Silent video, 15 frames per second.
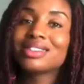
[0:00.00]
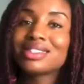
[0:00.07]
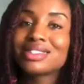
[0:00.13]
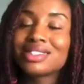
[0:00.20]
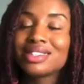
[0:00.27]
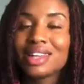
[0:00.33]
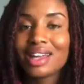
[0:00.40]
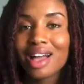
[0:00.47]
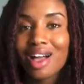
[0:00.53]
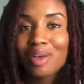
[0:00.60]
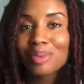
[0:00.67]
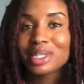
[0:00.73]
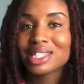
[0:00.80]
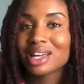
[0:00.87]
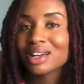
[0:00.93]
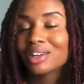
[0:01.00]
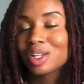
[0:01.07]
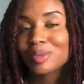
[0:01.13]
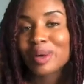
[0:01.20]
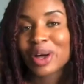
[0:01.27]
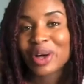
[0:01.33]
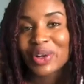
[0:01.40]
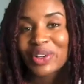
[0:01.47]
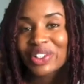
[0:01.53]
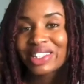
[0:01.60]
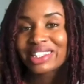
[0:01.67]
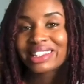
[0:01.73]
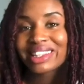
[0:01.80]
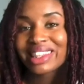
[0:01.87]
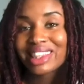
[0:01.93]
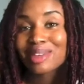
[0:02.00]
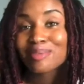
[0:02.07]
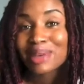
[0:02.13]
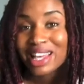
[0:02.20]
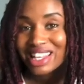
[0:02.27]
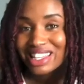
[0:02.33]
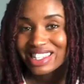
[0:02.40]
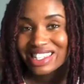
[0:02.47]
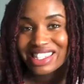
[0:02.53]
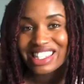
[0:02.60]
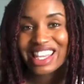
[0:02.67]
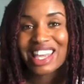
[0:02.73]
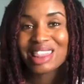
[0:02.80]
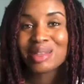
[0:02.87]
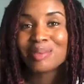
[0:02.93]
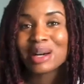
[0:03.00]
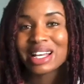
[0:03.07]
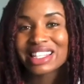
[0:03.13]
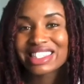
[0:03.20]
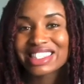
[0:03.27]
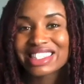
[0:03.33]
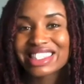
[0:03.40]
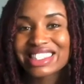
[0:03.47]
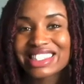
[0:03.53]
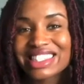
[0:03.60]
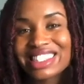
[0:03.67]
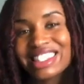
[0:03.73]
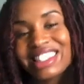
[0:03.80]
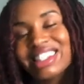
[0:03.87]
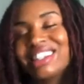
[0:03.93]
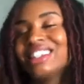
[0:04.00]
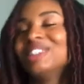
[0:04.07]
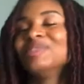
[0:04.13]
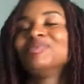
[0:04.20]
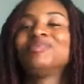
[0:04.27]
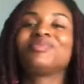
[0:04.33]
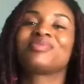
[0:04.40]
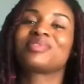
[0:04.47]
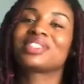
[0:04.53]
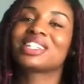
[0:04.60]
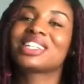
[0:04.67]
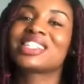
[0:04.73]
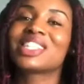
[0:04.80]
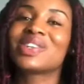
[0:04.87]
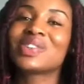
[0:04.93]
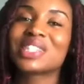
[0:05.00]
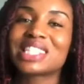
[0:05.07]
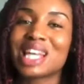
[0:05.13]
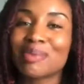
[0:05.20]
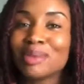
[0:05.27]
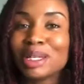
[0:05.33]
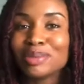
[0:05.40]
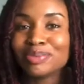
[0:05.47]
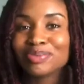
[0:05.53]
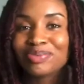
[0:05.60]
Today I'll be talking about the best and the buts. So what does that mean?